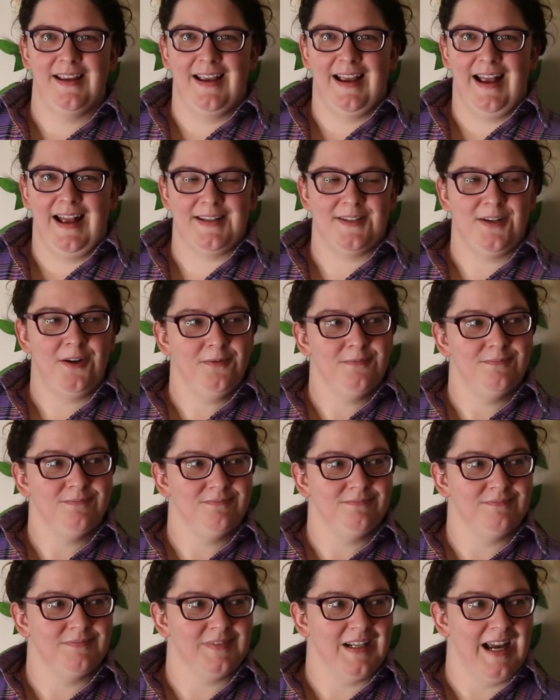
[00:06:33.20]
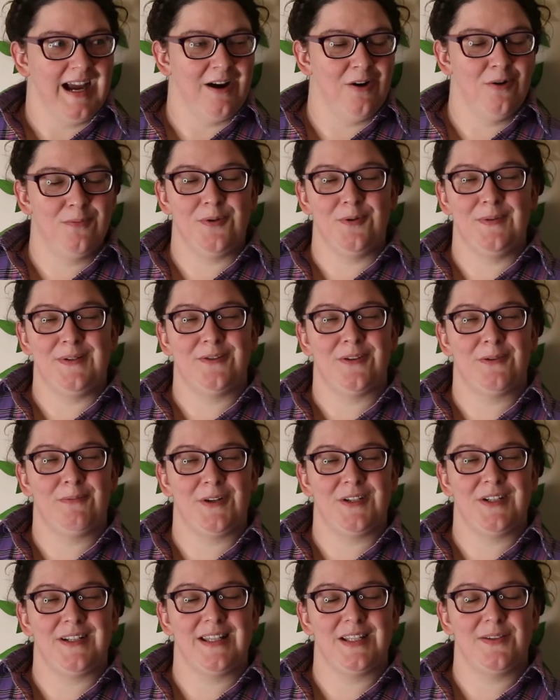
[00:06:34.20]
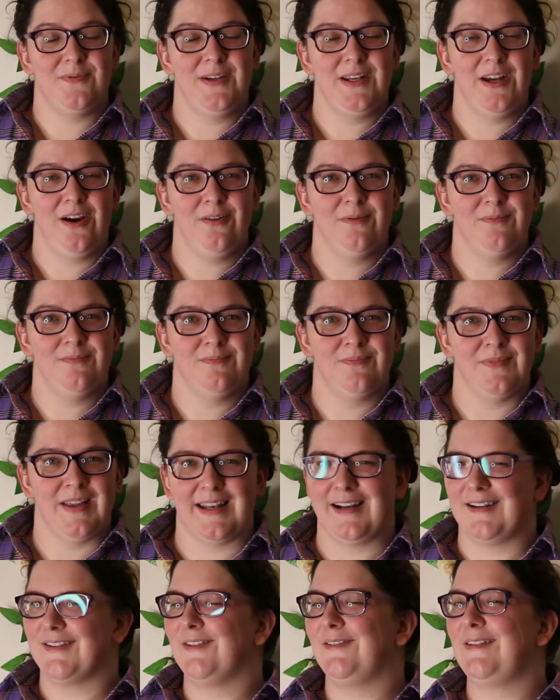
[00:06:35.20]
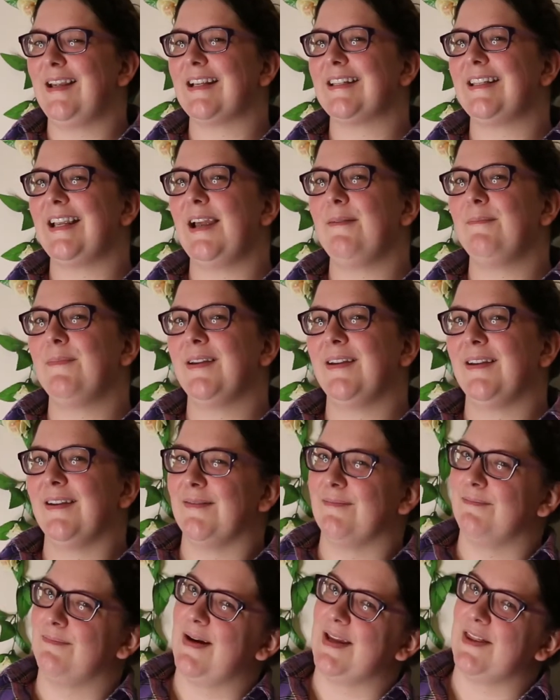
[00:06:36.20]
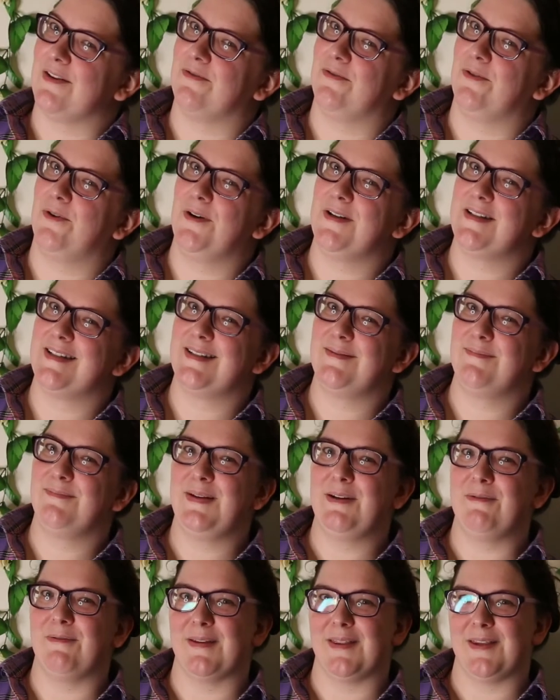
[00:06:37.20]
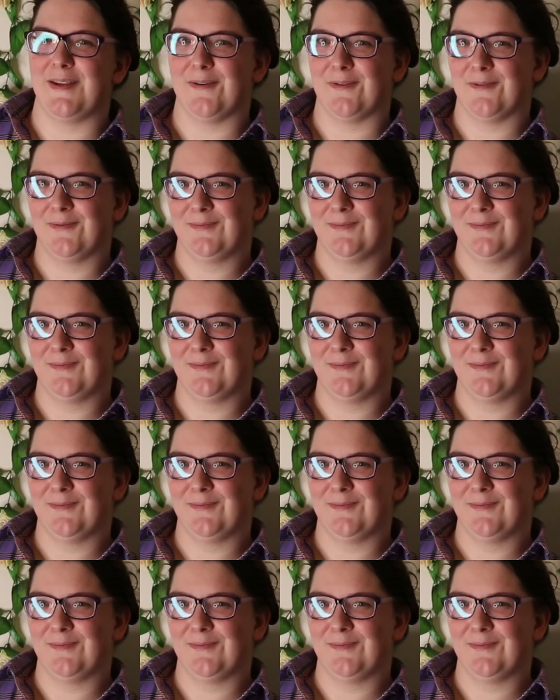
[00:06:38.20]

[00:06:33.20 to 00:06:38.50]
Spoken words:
And so, I hope you enjoyed watching this video, and until next time, may the Force be with you.